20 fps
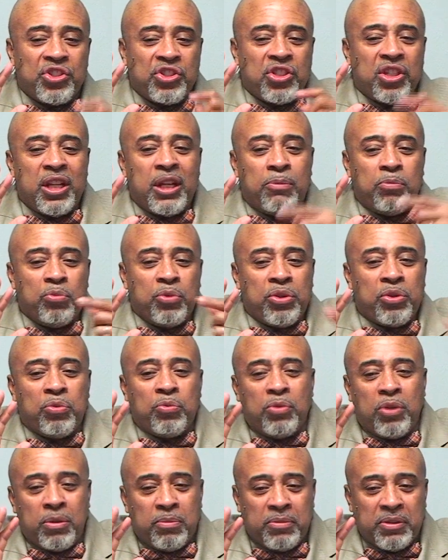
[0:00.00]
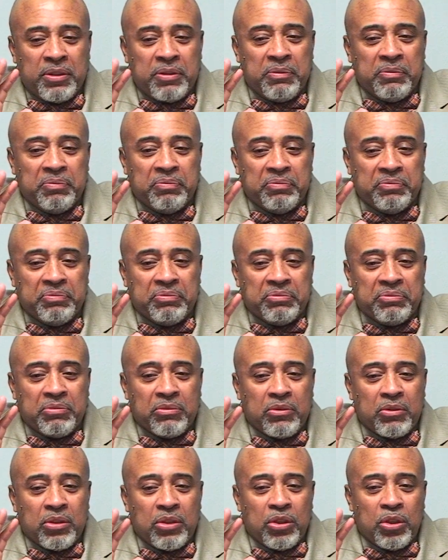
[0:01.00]
slept with a woman
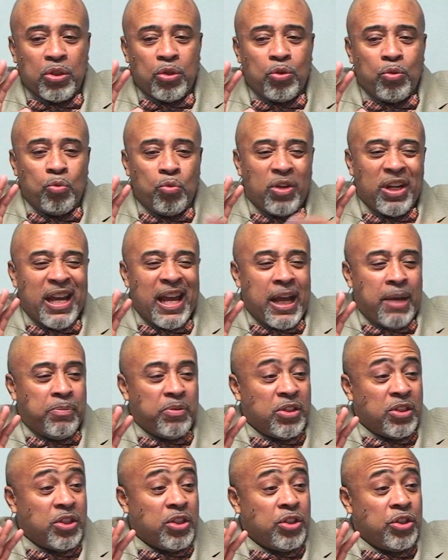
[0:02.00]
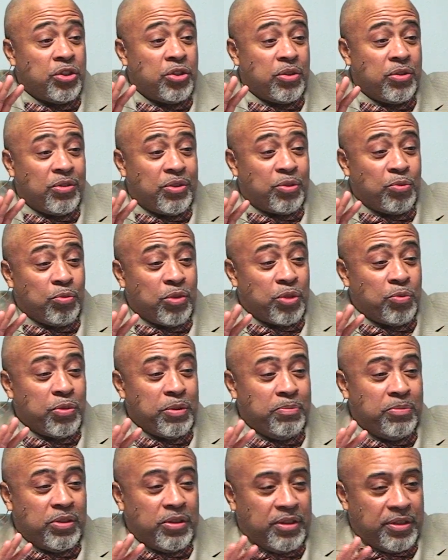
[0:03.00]
what happens in the church? What do
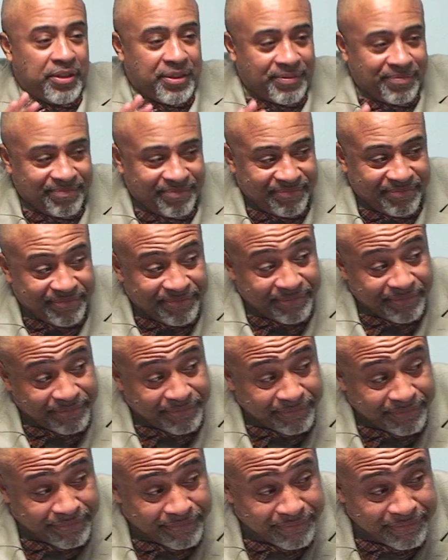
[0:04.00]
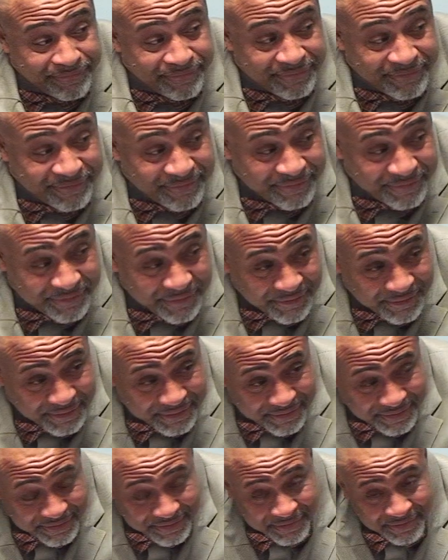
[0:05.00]
we buzz? He's gay.
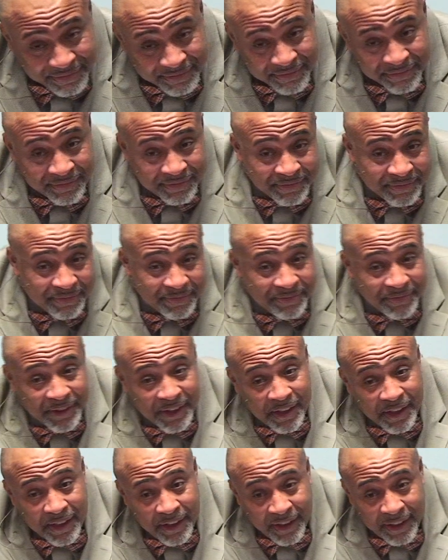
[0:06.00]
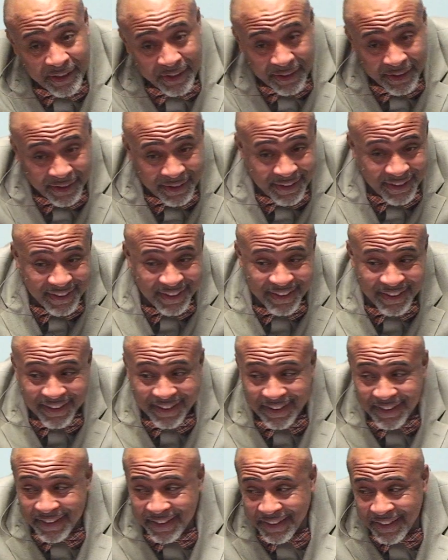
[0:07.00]
Mm-hmm. Yeah.
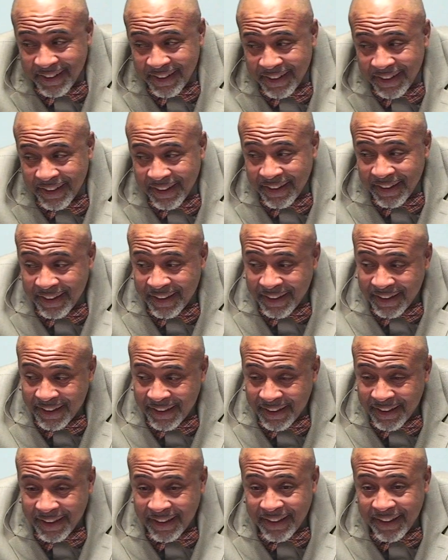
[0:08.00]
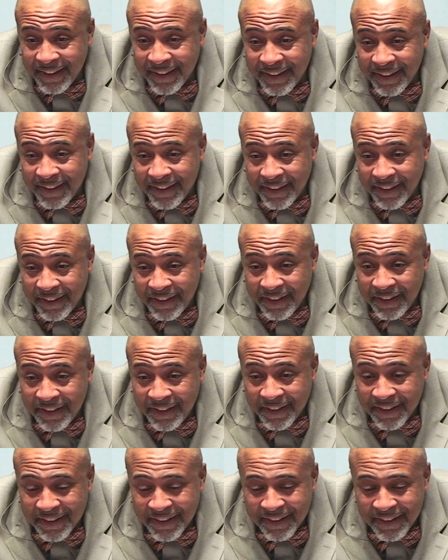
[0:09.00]
Yeah.
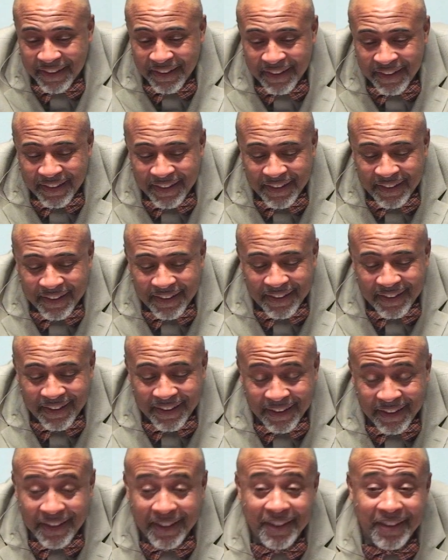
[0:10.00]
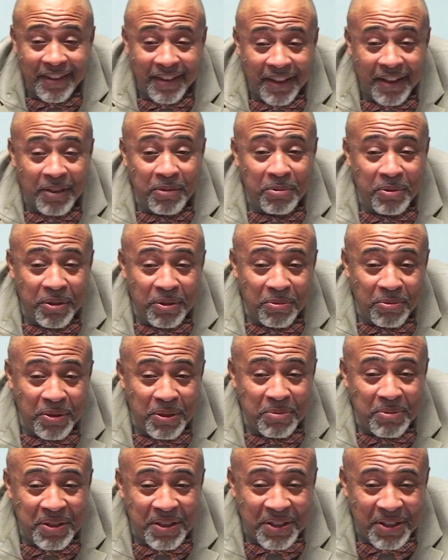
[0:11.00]
He was that
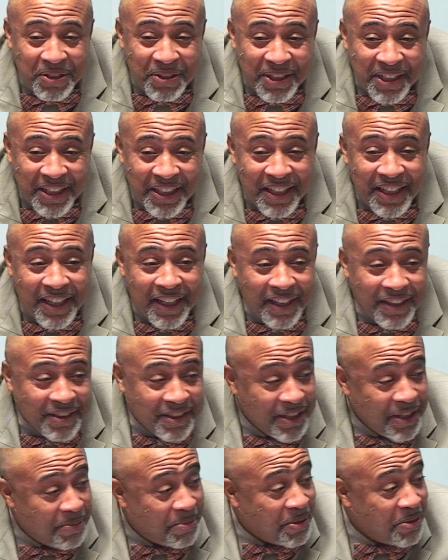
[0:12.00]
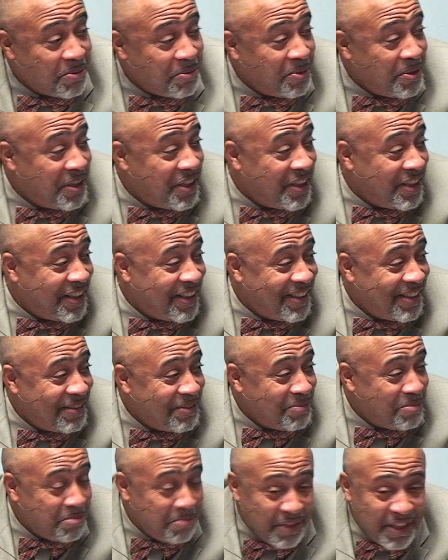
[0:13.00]
woman, He
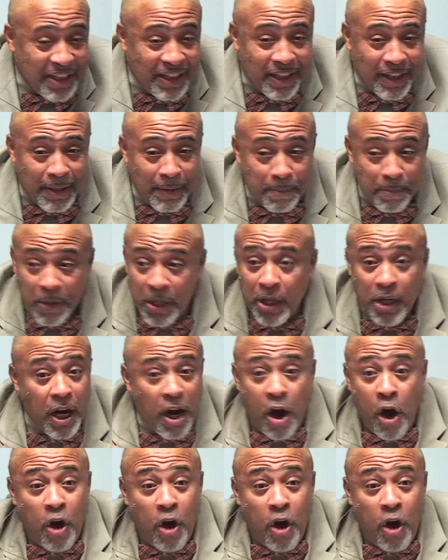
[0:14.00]
with.